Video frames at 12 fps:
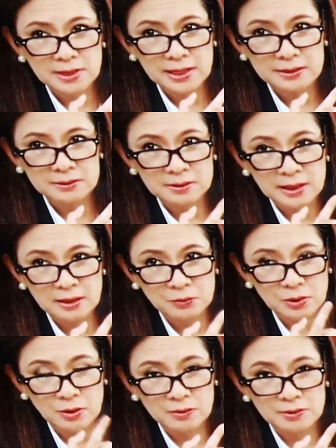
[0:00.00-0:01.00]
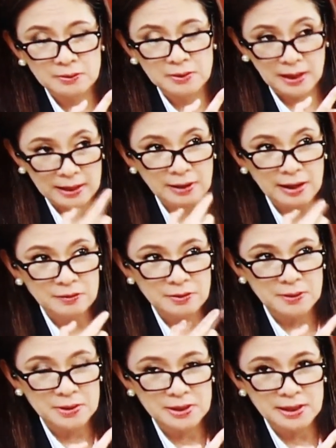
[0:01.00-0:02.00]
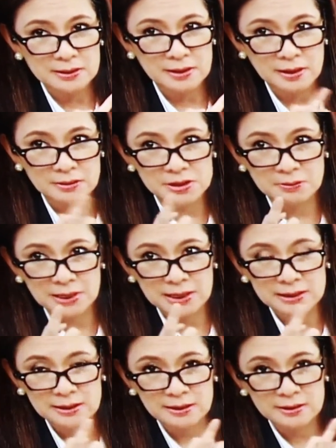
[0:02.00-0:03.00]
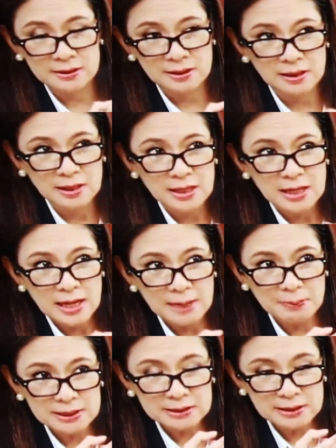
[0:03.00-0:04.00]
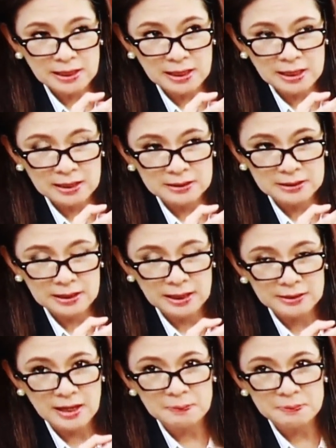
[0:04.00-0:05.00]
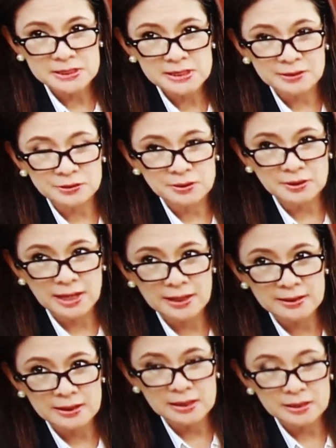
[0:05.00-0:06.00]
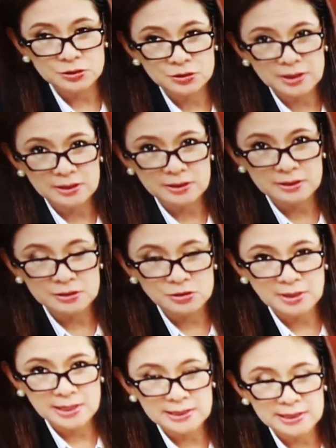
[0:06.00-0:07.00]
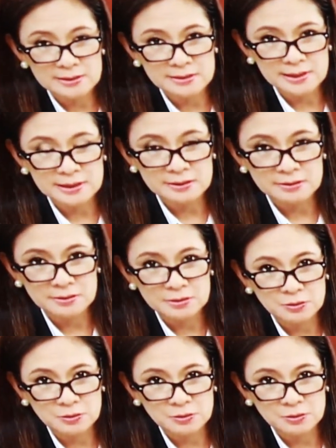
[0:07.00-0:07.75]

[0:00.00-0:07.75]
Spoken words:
Right, yeah, we all I remember that day. I was in Malacanang that day. But at the epicenter then, during the July 1990